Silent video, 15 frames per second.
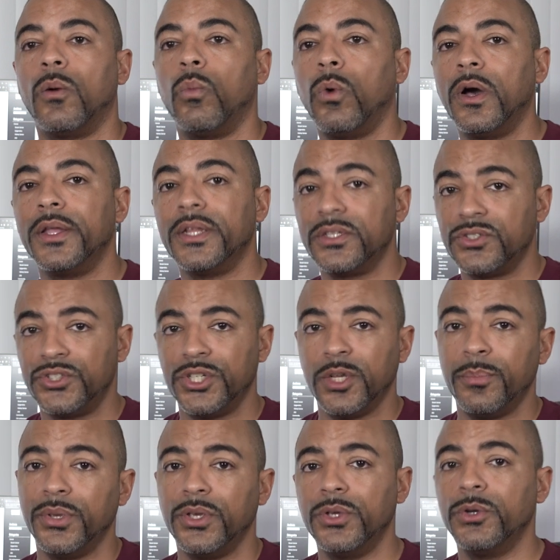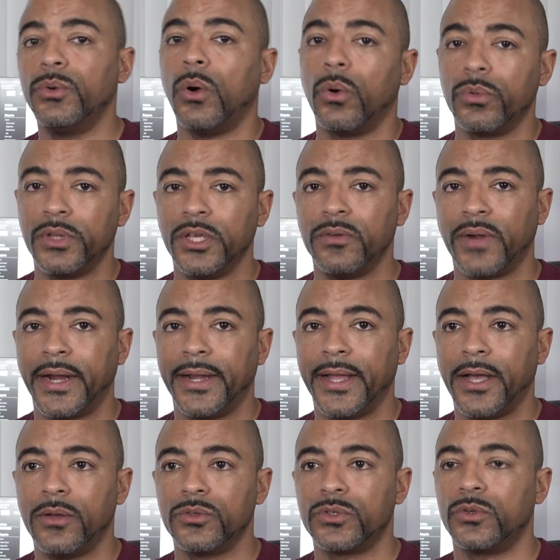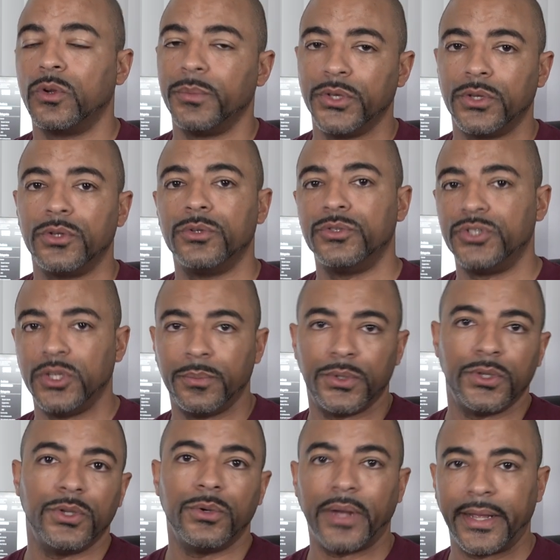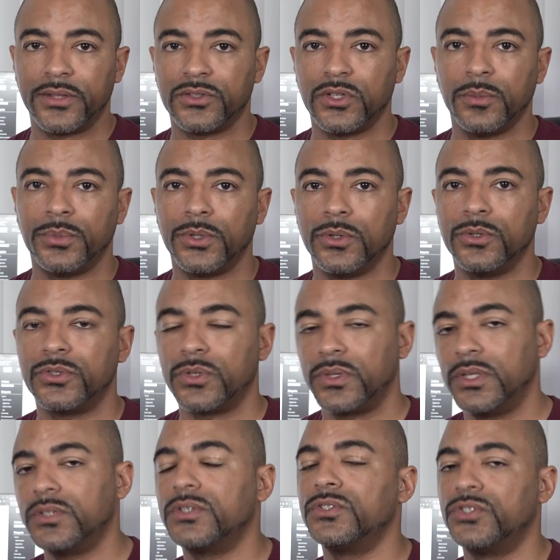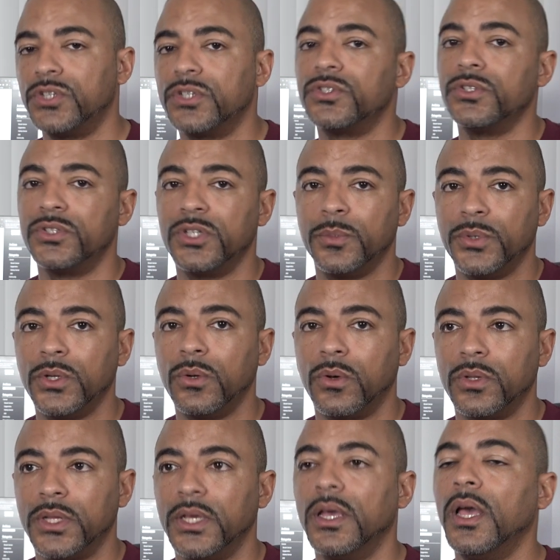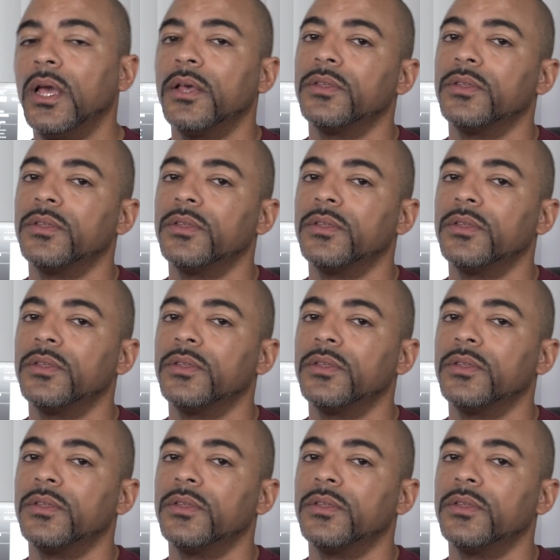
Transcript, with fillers: one, it's GPU only right now. So normally you could do GPU and CPU. So this is just your GPU only.